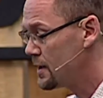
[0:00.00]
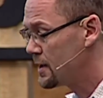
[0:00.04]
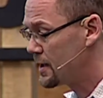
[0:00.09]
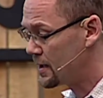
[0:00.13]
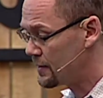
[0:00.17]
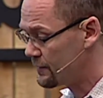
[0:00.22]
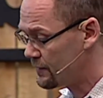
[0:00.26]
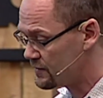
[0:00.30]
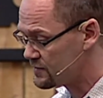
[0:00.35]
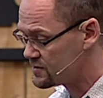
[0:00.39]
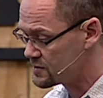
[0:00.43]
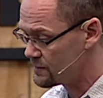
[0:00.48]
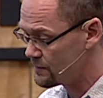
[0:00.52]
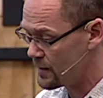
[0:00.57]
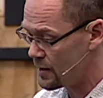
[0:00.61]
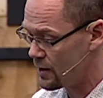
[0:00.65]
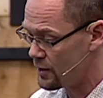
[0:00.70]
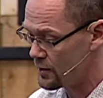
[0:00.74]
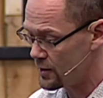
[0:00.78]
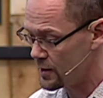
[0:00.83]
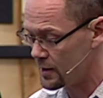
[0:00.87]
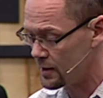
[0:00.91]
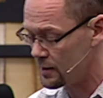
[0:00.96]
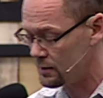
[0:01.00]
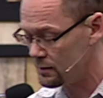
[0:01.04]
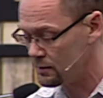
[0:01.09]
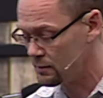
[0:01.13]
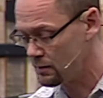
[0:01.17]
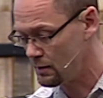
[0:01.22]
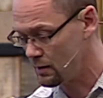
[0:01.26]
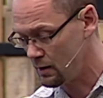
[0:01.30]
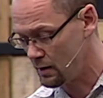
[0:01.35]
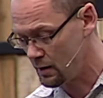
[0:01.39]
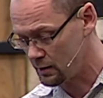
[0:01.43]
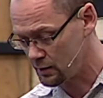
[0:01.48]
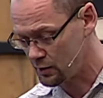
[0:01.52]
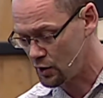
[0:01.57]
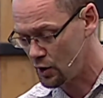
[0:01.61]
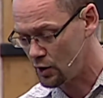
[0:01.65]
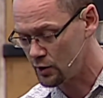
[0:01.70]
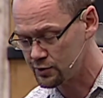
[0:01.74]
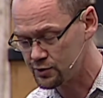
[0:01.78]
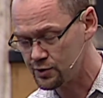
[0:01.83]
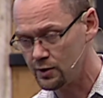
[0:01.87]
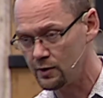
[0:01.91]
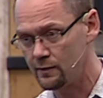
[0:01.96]
in the Samaritan uh,
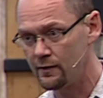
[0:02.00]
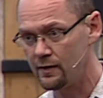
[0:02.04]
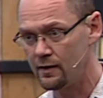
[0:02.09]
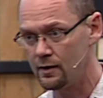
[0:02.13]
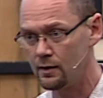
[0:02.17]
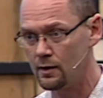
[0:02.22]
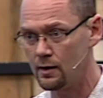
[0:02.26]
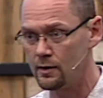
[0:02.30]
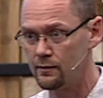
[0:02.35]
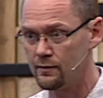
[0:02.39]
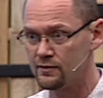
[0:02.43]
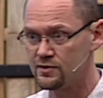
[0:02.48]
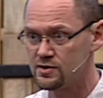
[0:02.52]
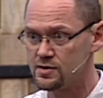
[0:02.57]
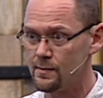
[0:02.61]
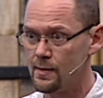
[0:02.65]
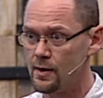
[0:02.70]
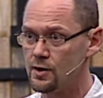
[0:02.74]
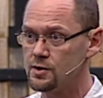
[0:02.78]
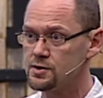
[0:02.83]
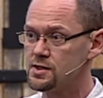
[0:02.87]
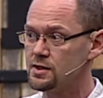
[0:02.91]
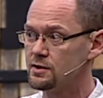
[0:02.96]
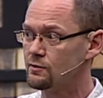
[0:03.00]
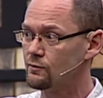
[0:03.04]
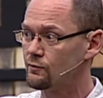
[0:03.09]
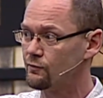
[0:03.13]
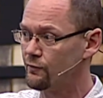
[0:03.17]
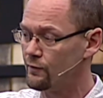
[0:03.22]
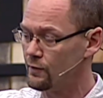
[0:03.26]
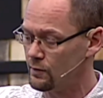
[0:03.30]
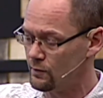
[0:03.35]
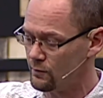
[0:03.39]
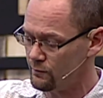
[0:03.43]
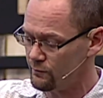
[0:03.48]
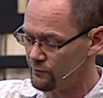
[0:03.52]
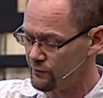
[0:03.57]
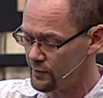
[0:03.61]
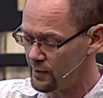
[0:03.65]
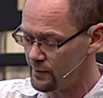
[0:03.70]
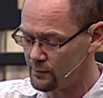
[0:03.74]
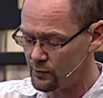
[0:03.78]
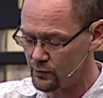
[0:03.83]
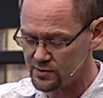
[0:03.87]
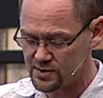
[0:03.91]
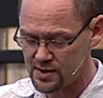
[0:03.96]
culture, in the, in the Samaritans, for, for
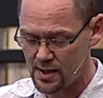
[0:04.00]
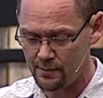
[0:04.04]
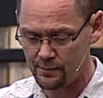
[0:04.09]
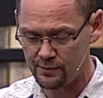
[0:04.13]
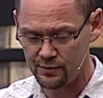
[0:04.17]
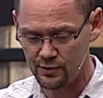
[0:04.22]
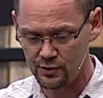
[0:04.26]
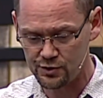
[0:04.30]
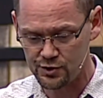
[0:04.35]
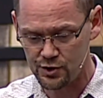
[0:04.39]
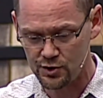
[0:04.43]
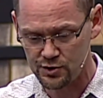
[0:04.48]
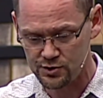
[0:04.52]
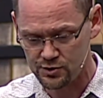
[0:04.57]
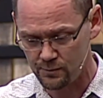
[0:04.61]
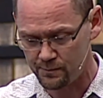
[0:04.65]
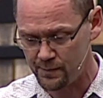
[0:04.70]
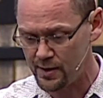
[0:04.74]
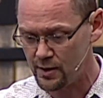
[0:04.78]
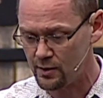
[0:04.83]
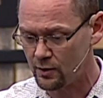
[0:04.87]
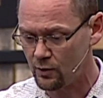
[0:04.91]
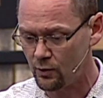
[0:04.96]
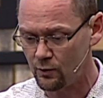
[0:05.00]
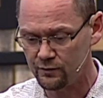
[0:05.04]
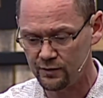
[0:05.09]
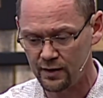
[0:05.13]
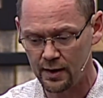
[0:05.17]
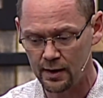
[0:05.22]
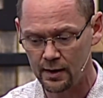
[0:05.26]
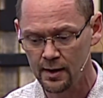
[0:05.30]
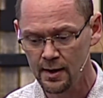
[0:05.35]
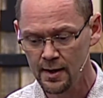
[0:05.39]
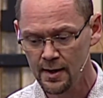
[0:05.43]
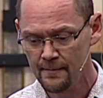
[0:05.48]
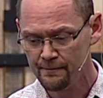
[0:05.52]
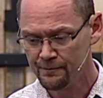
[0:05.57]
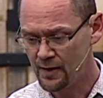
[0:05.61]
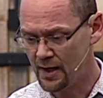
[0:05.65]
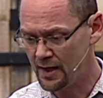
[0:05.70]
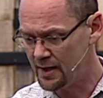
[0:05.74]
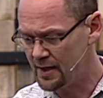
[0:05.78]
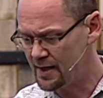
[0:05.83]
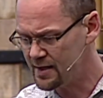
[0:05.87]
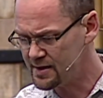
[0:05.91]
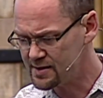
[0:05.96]
them to establish their church. So Peter goes in
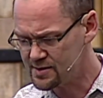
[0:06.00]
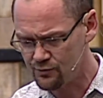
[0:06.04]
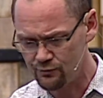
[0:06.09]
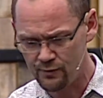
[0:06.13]
and he's